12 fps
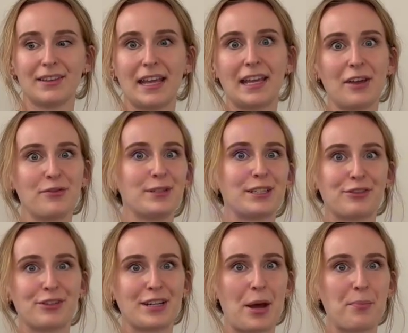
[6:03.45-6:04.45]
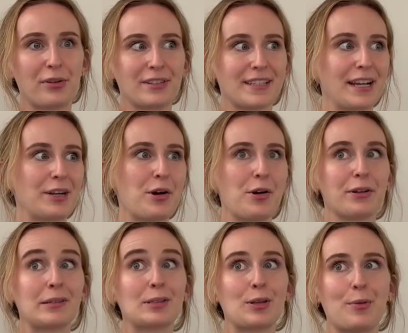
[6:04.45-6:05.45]
They gave me different numbers. I
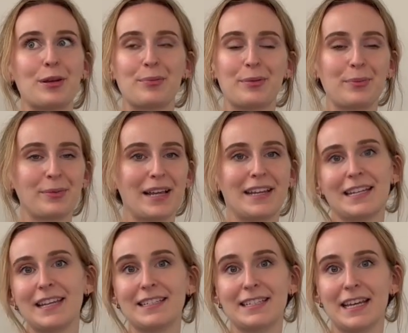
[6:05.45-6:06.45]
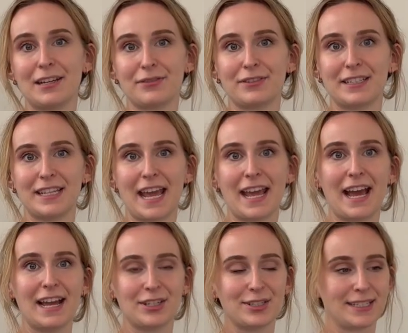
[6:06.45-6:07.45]
called so many people. At the end of the day,
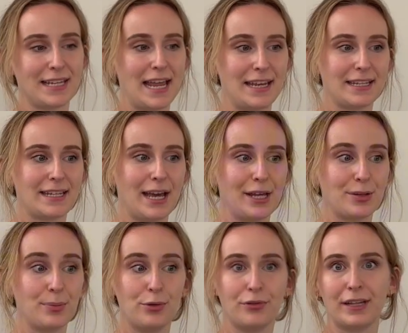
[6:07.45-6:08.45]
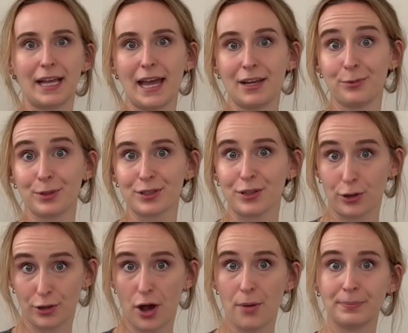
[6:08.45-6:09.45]
I just landed at
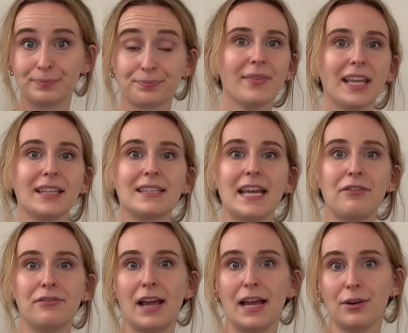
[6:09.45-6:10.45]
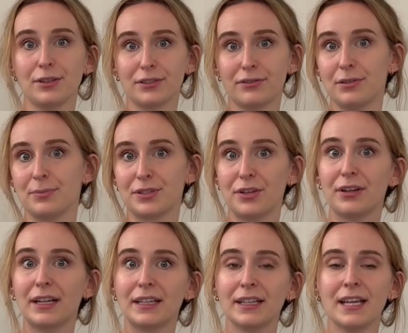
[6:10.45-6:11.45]
movinganimals.com. They fly also from
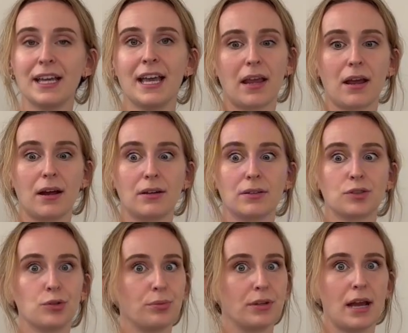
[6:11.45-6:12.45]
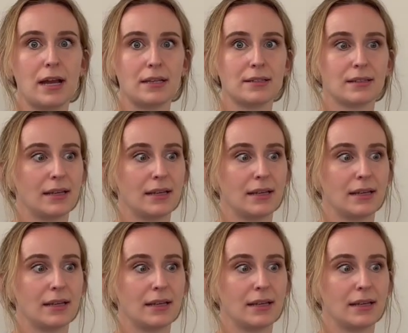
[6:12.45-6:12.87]
Zurich. They are super nice.